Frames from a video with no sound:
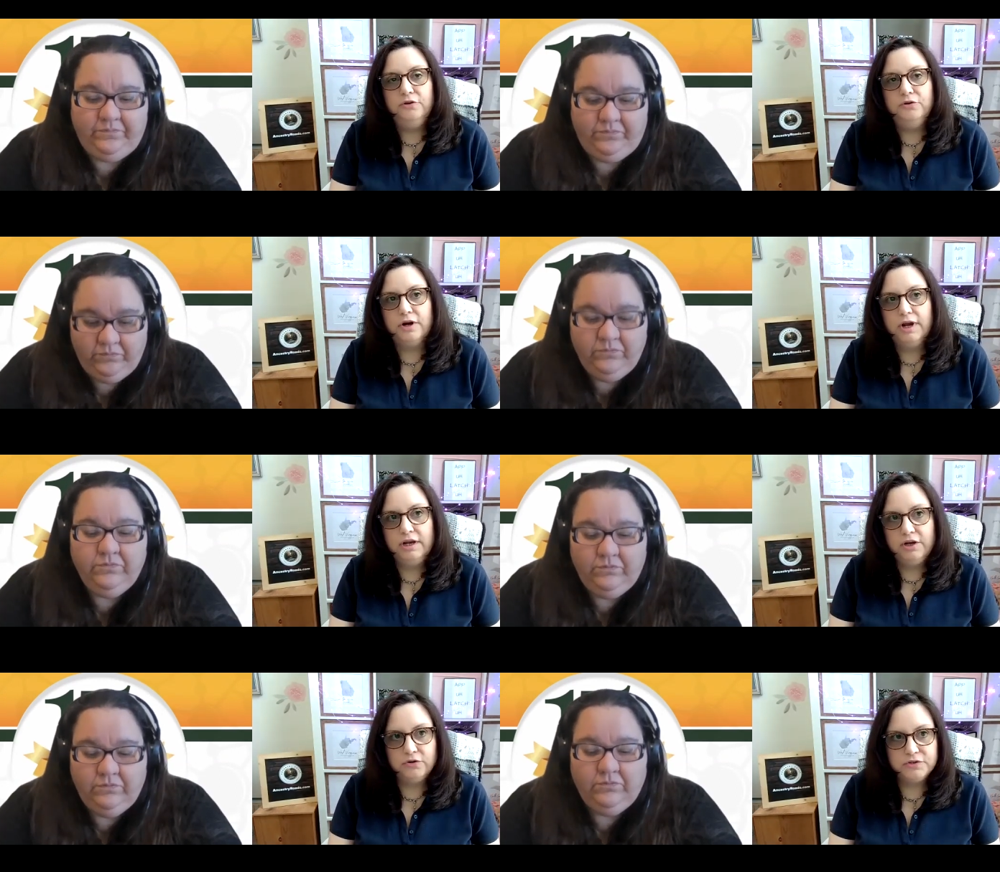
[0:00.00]
Speaker 1: New York,
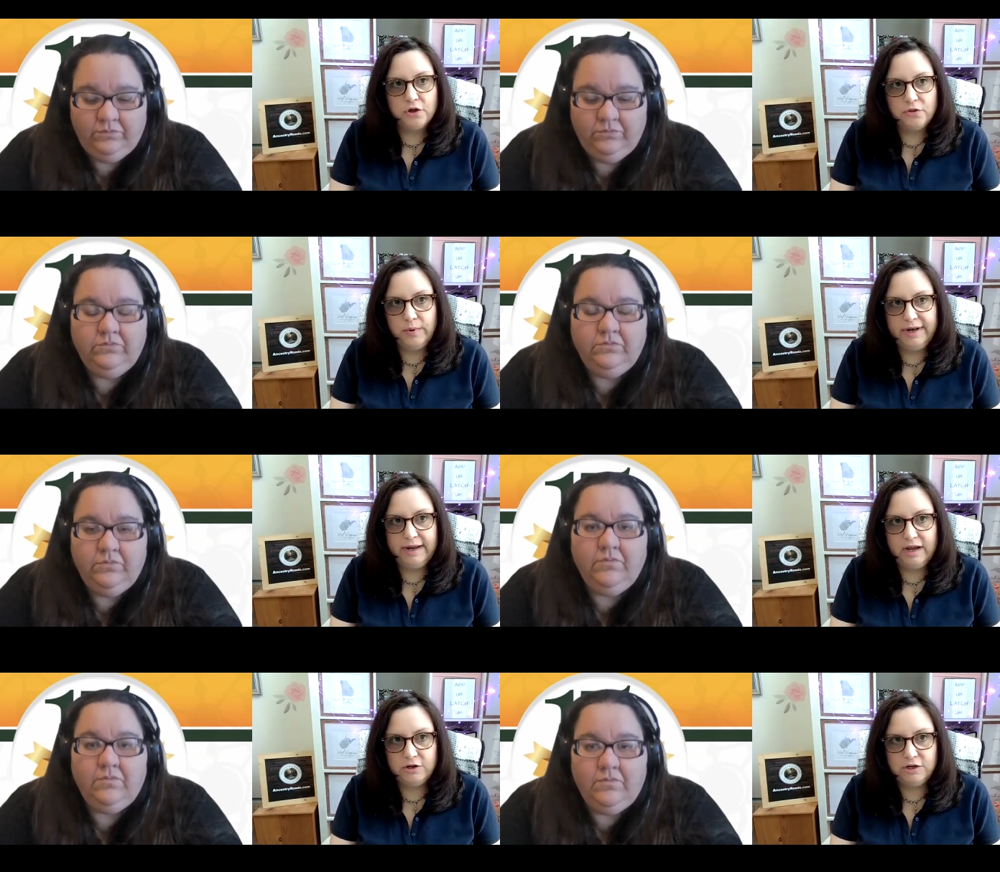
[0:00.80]
and it goes all the way
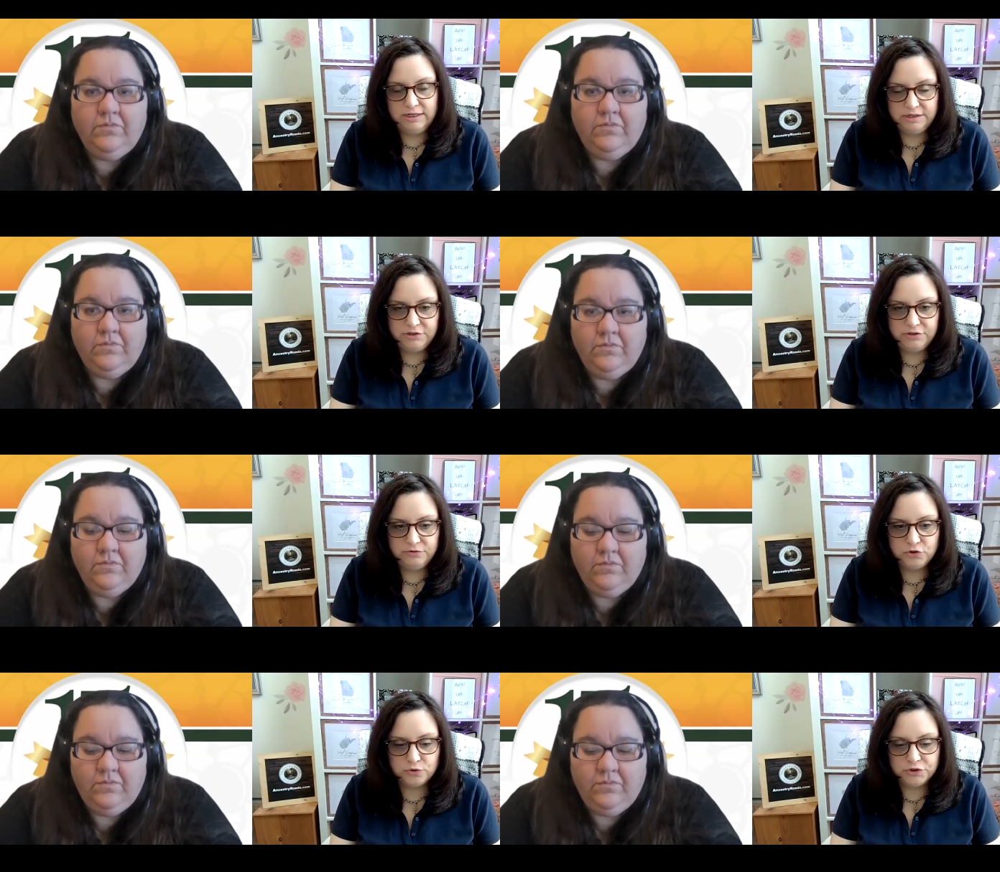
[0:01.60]
down
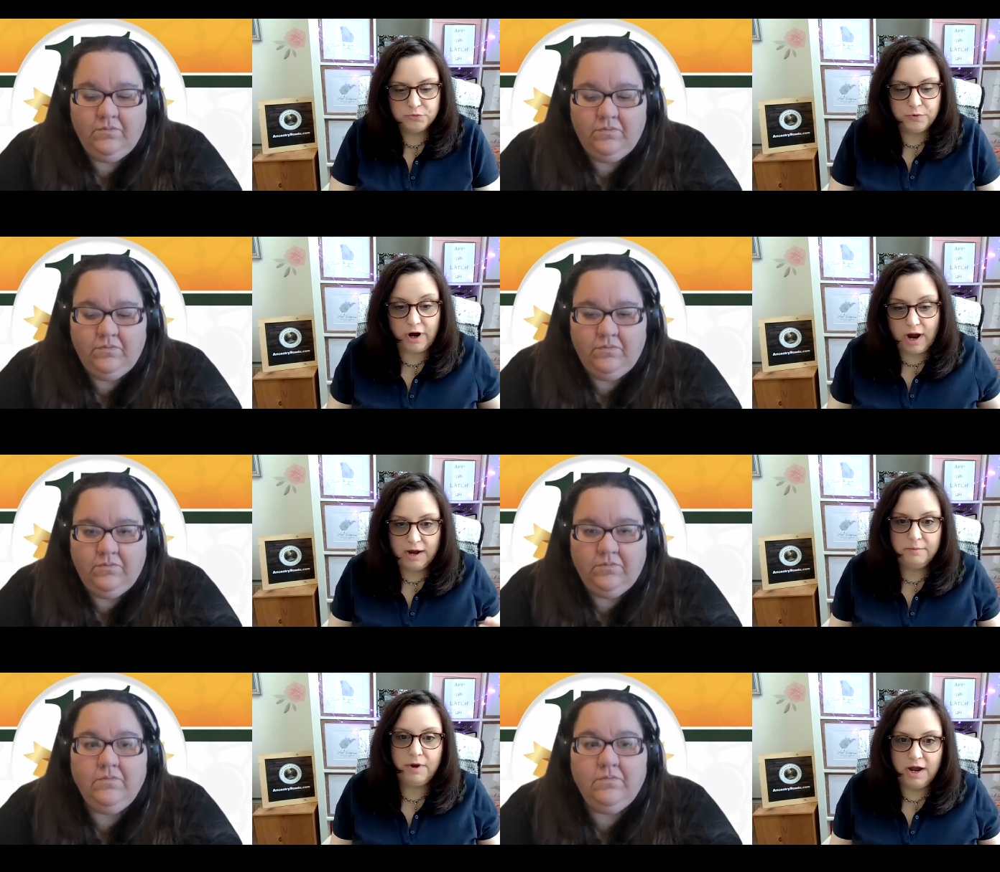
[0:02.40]
into Georgia, where
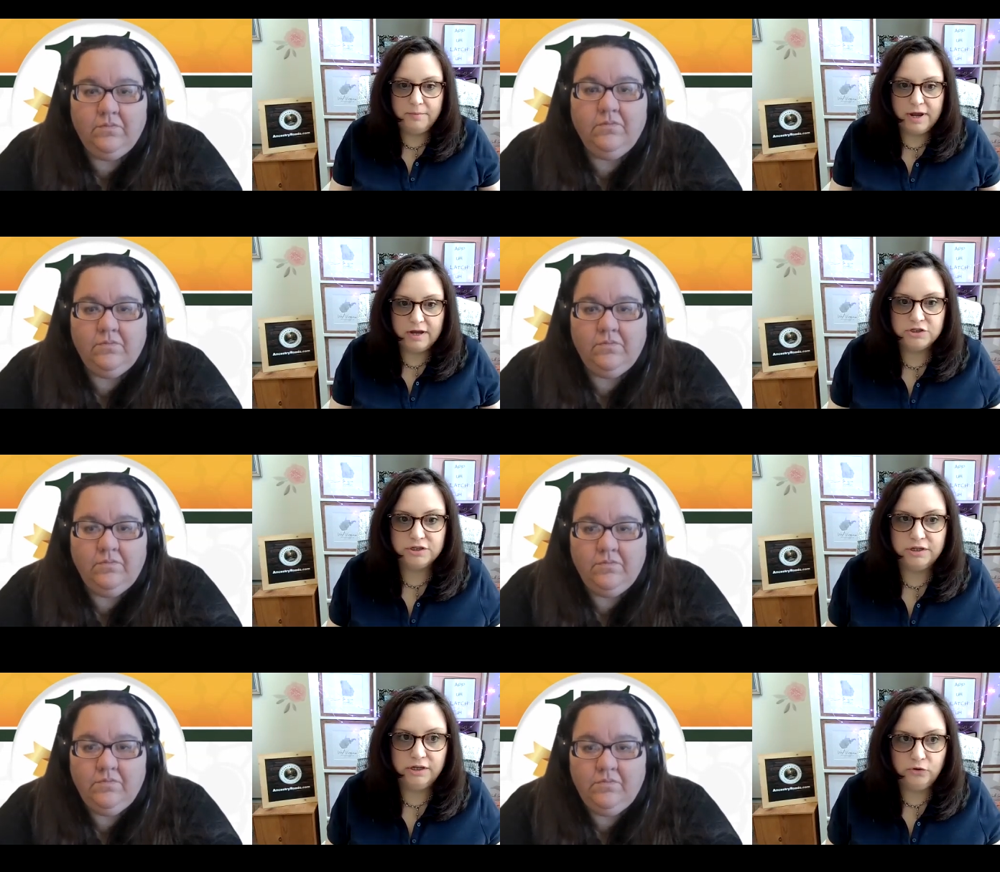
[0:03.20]
I, I'm
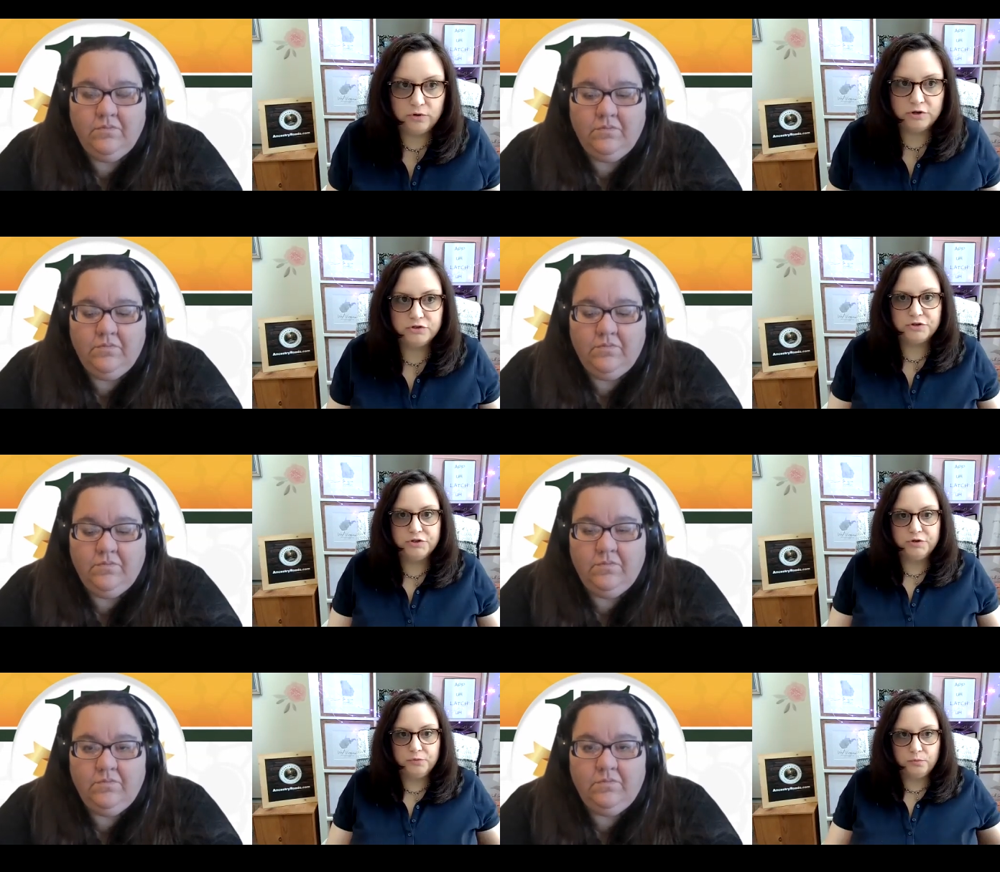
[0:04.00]
actually in North
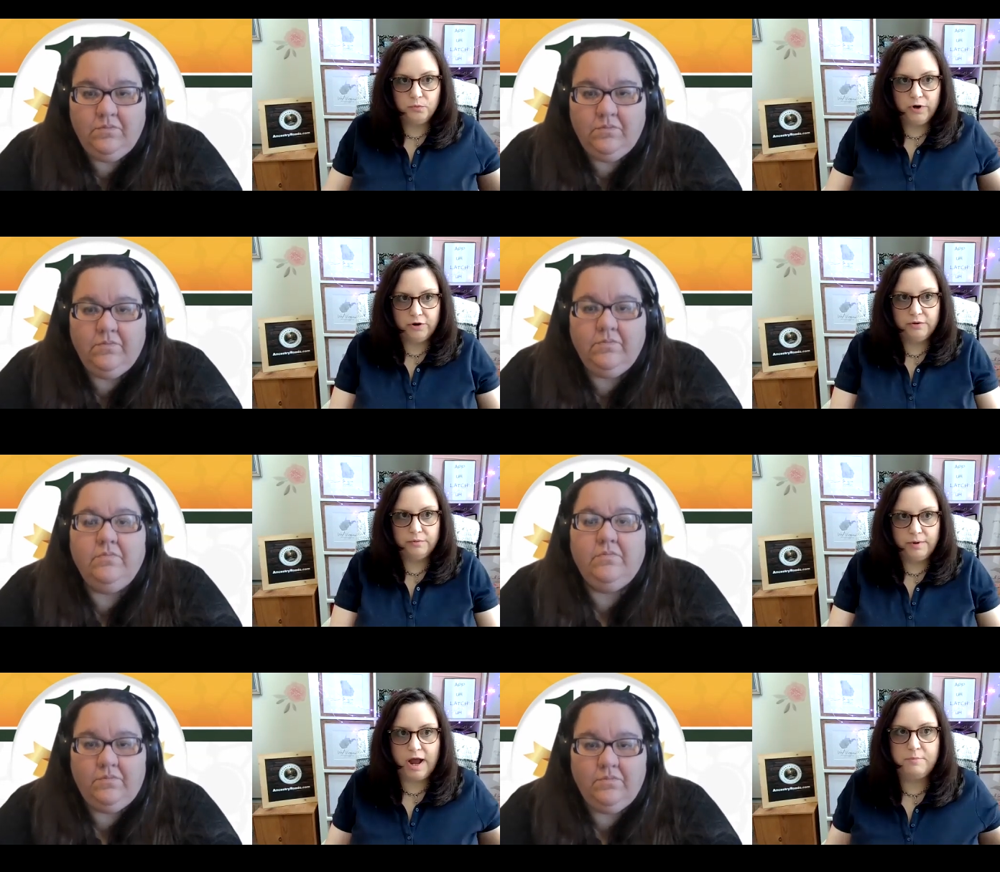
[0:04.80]
Georgia,
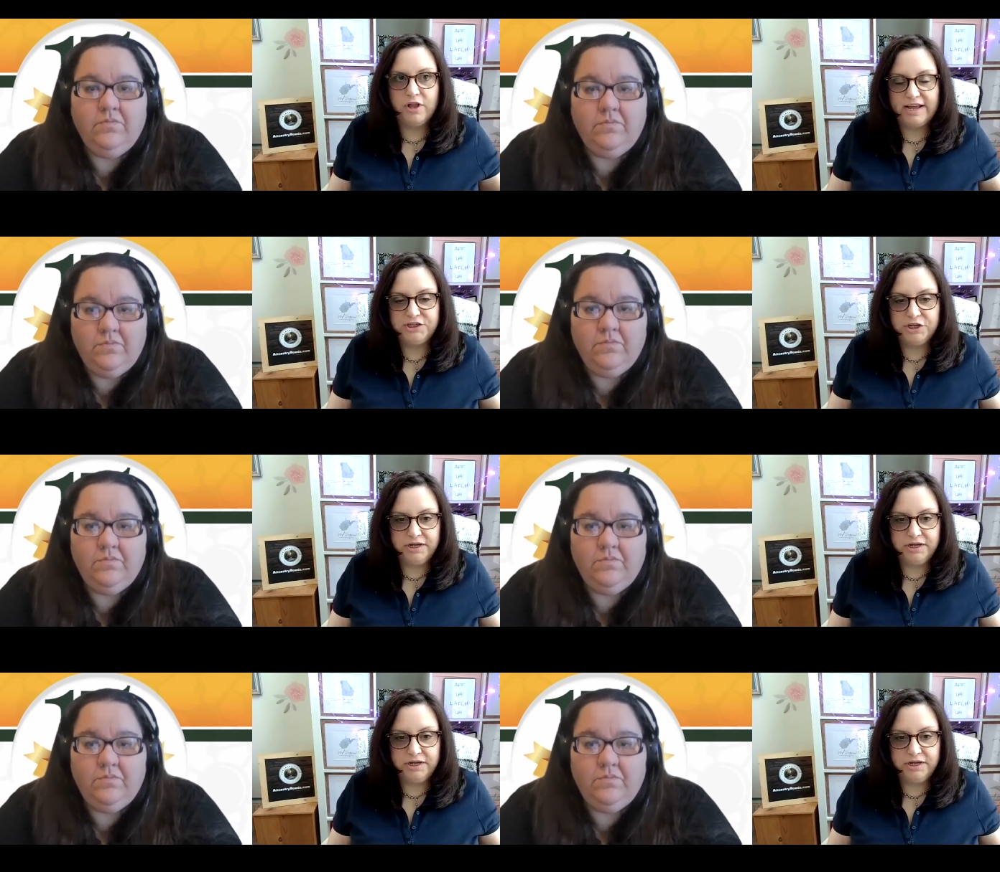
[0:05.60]
where Appalachia